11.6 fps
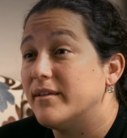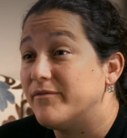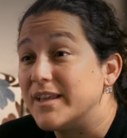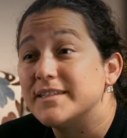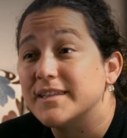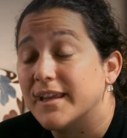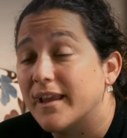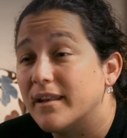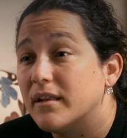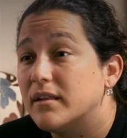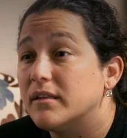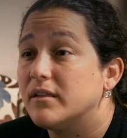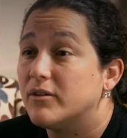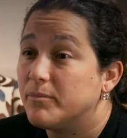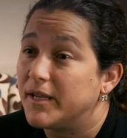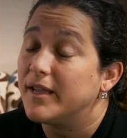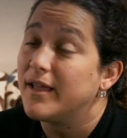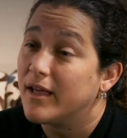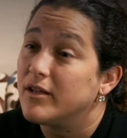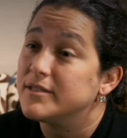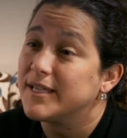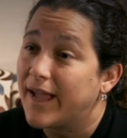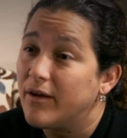investigated and they're being
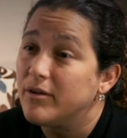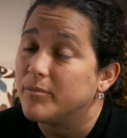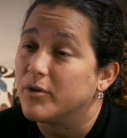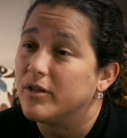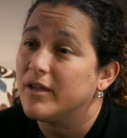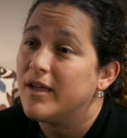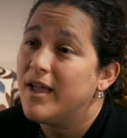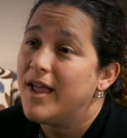held accountable.